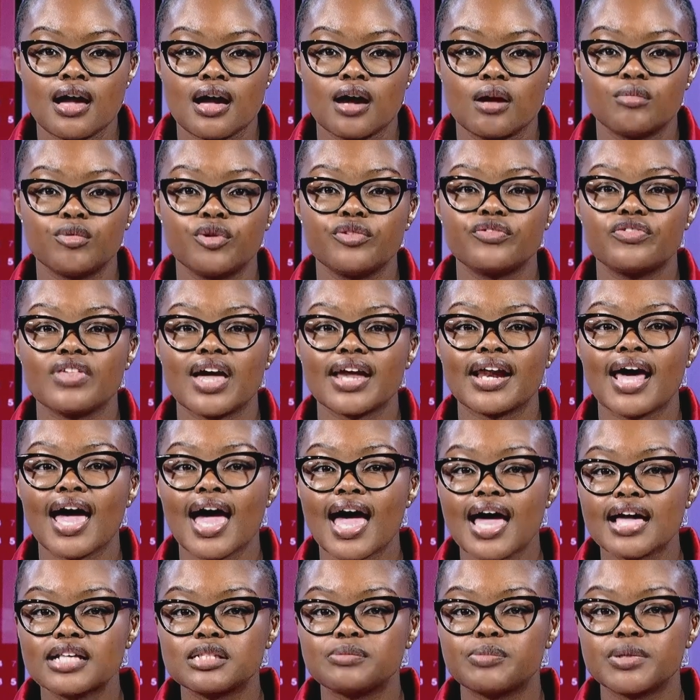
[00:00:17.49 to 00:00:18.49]
a move that
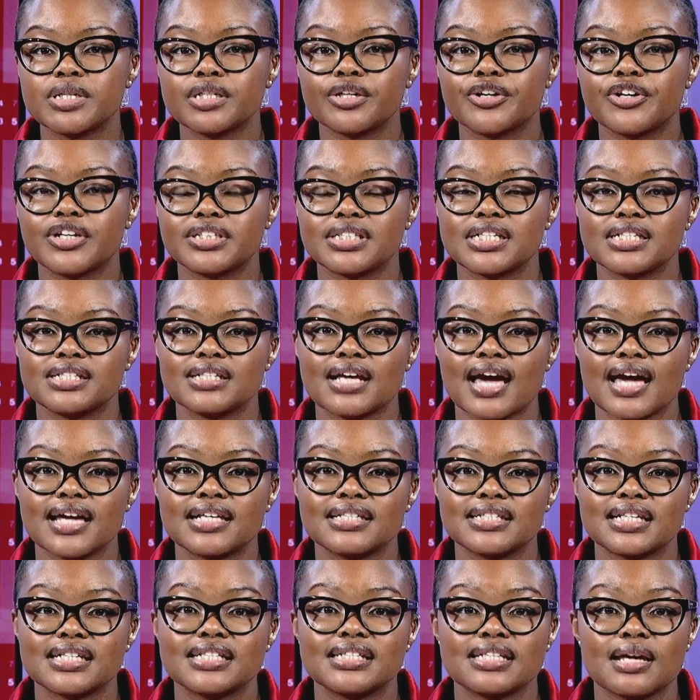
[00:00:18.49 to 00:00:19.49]
has been
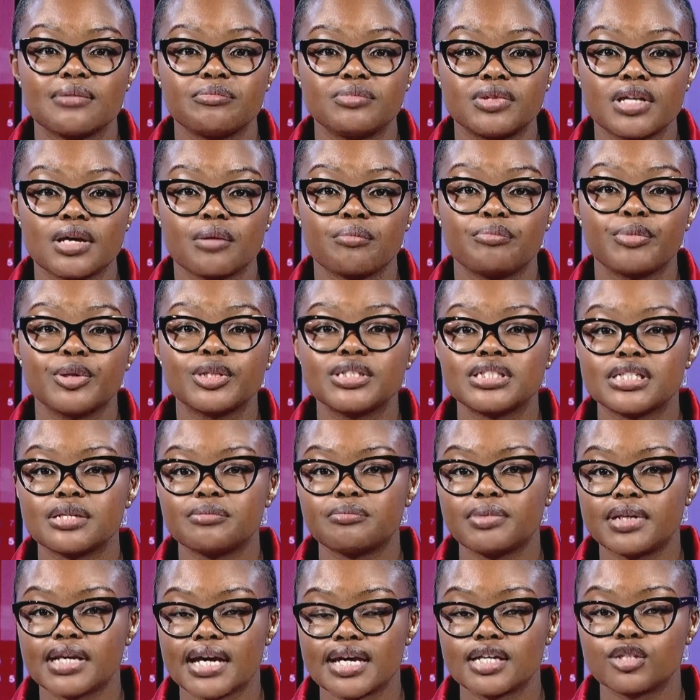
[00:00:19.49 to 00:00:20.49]
criticized as something put in
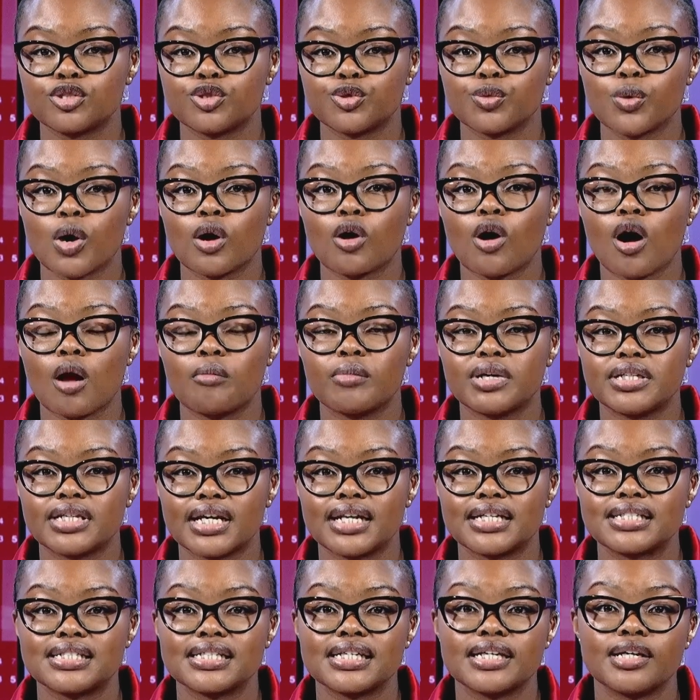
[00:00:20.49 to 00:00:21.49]
place to
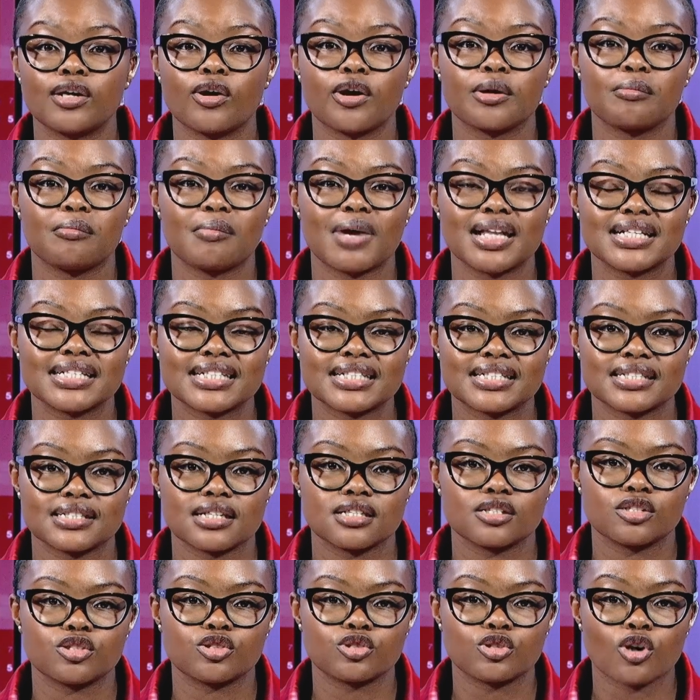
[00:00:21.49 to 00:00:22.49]
accommodate Elon Musk's
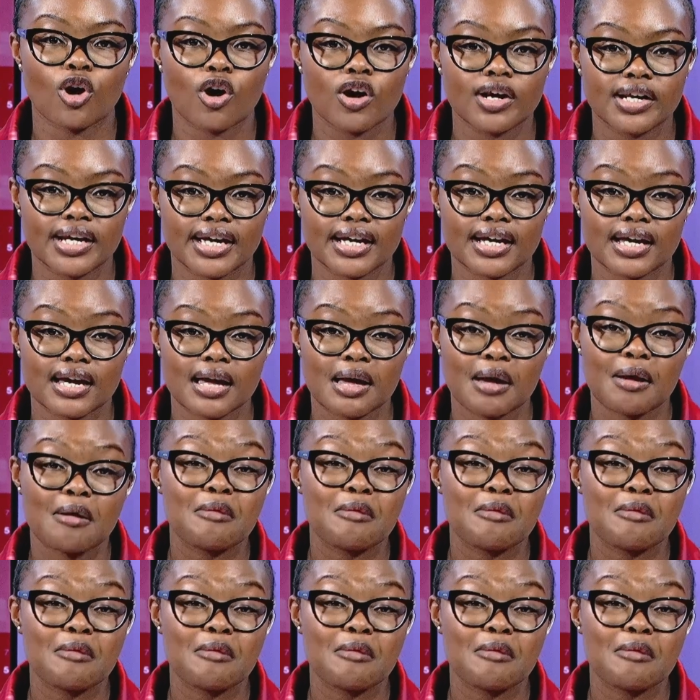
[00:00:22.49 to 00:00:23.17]
Starlink.